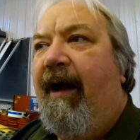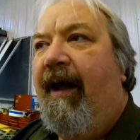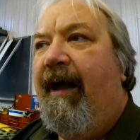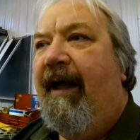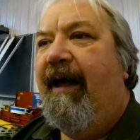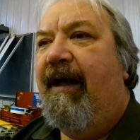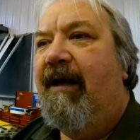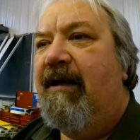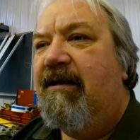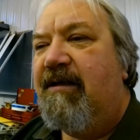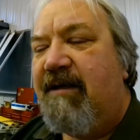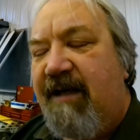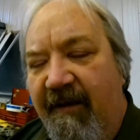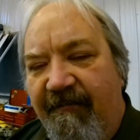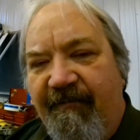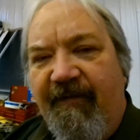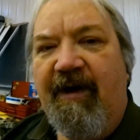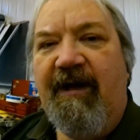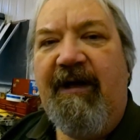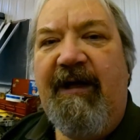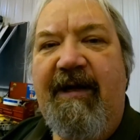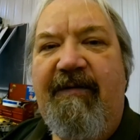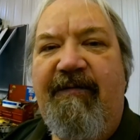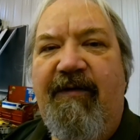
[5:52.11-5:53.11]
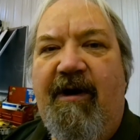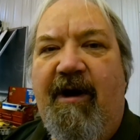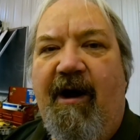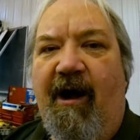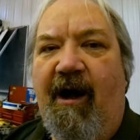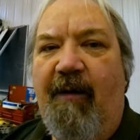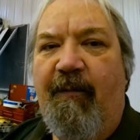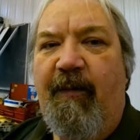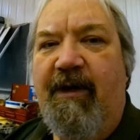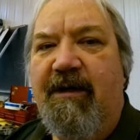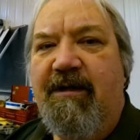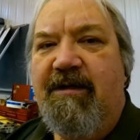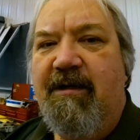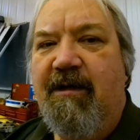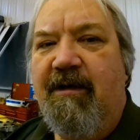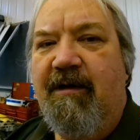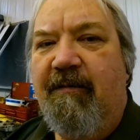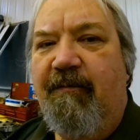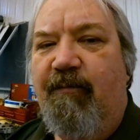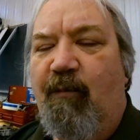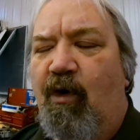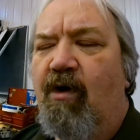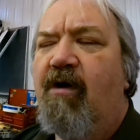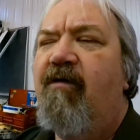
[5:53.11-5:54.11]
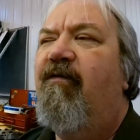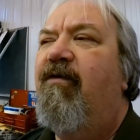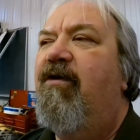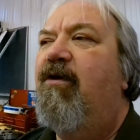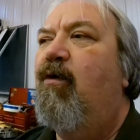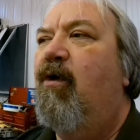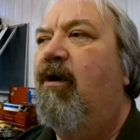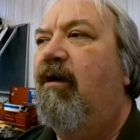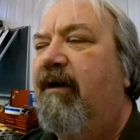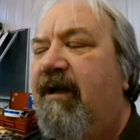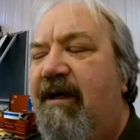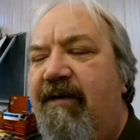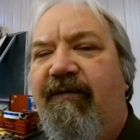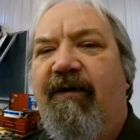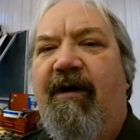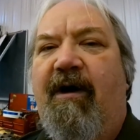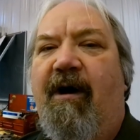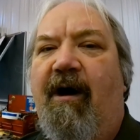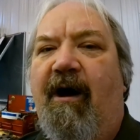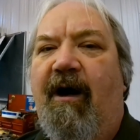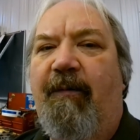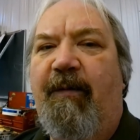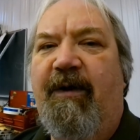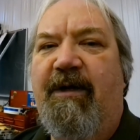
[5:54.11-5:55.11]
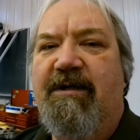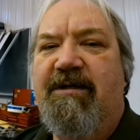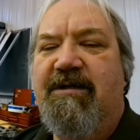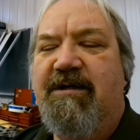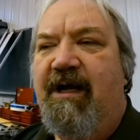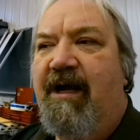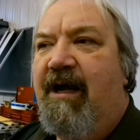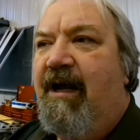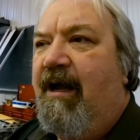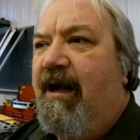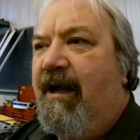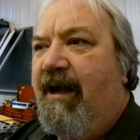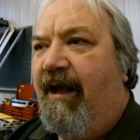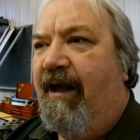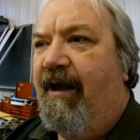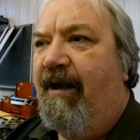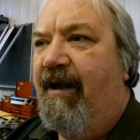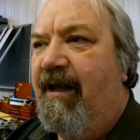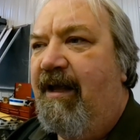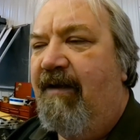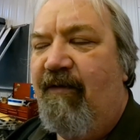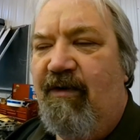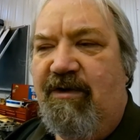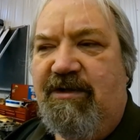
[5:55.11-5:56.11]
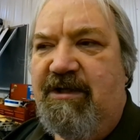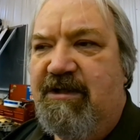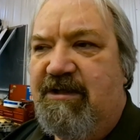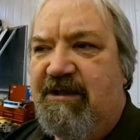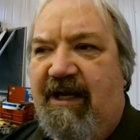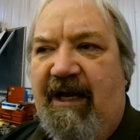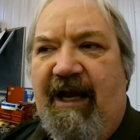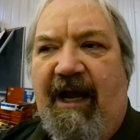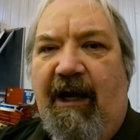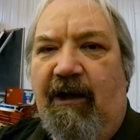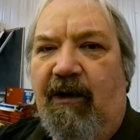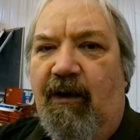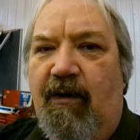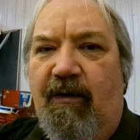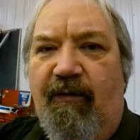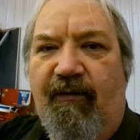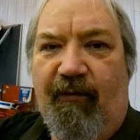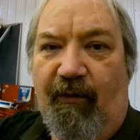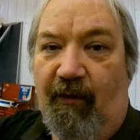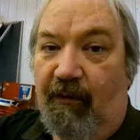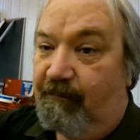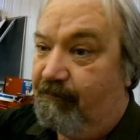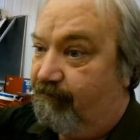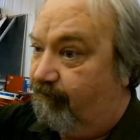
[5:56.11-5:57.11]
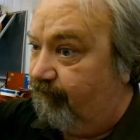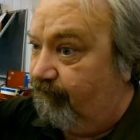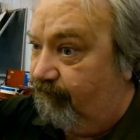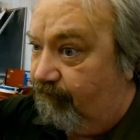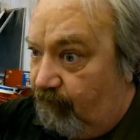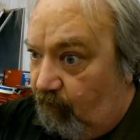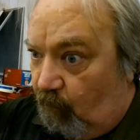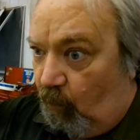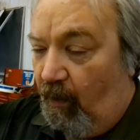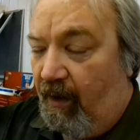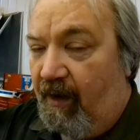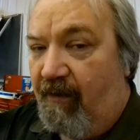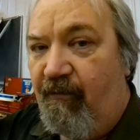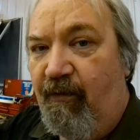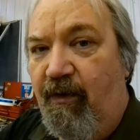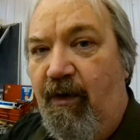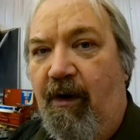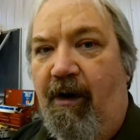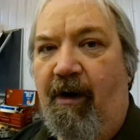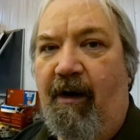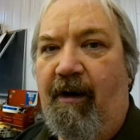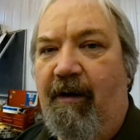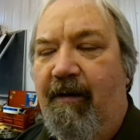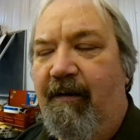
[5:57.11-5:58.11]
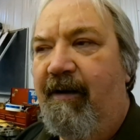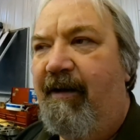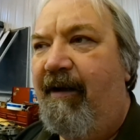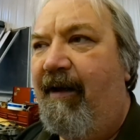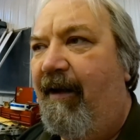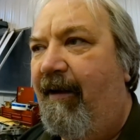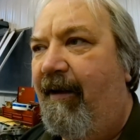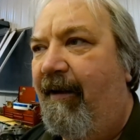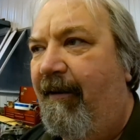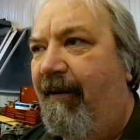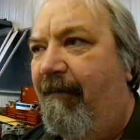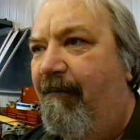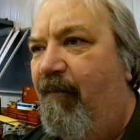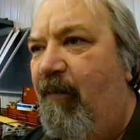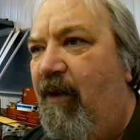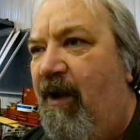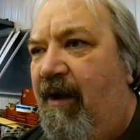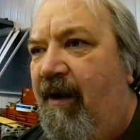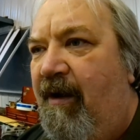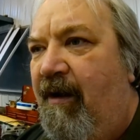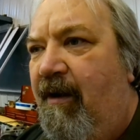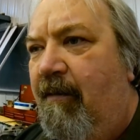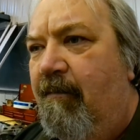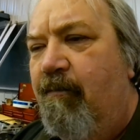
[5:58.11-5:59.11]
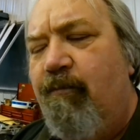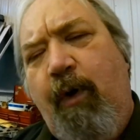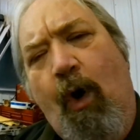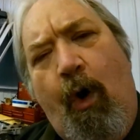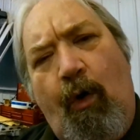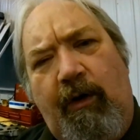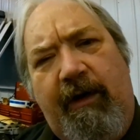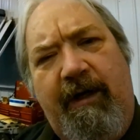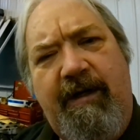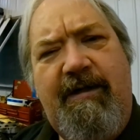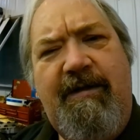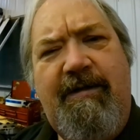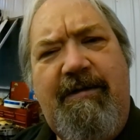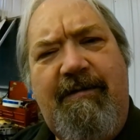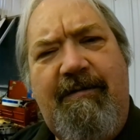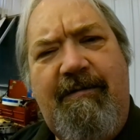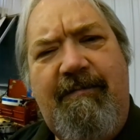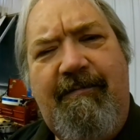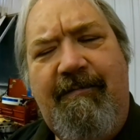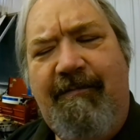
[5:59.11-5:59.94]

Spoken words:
And definitely leave a comment. More if you are leaving comments, even just saying hello from wherever you are. Poland?